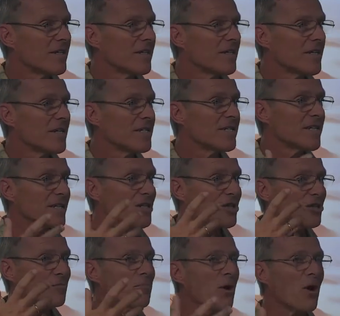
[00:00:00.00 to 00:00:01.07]
is
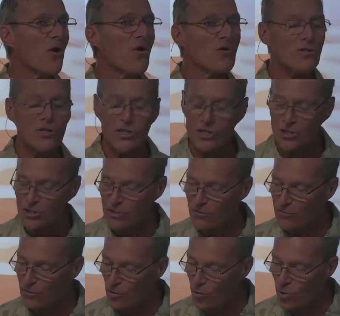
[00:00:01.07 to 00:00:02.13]
exposed
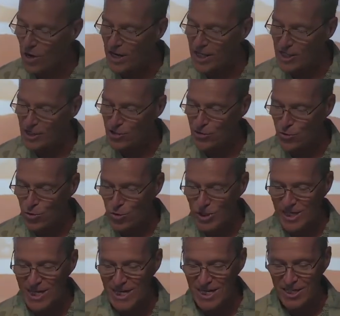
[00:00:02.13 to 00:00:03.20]
for what it truly
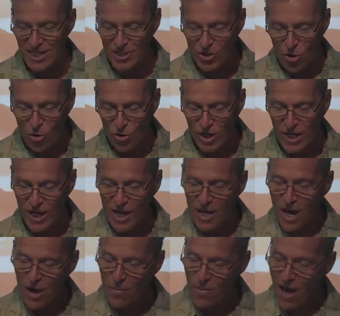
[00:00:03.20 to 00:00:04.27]
is. It's only
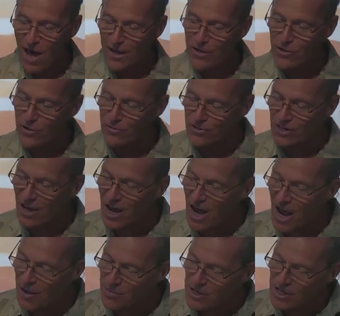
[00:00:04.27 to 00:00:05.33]
a matter of
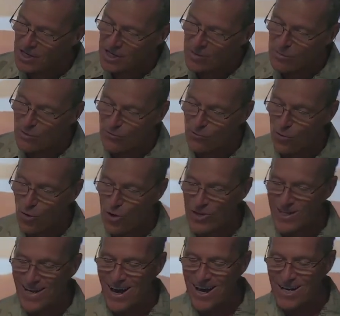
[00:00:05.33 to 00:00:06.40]
time before
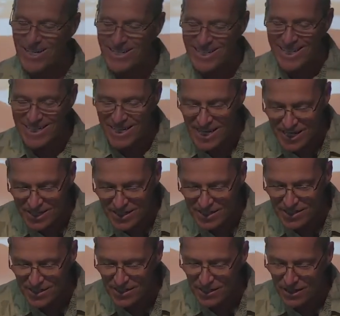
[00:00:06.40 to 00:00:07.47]
the
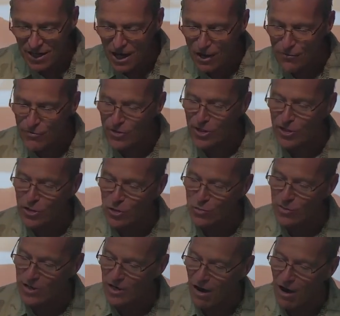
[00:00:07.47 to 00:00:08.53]
ugliness of the
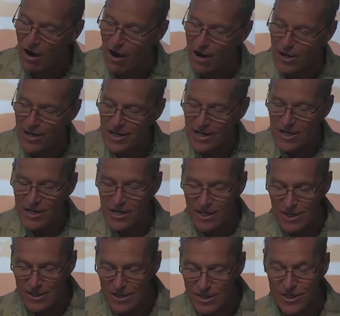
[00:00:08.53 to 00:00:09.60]
human heart
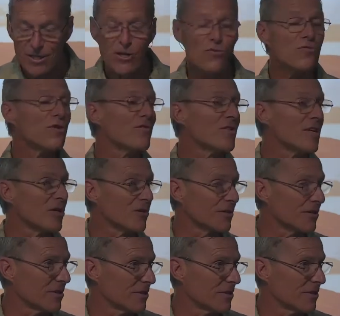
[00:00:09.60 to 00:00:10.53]
is revealed.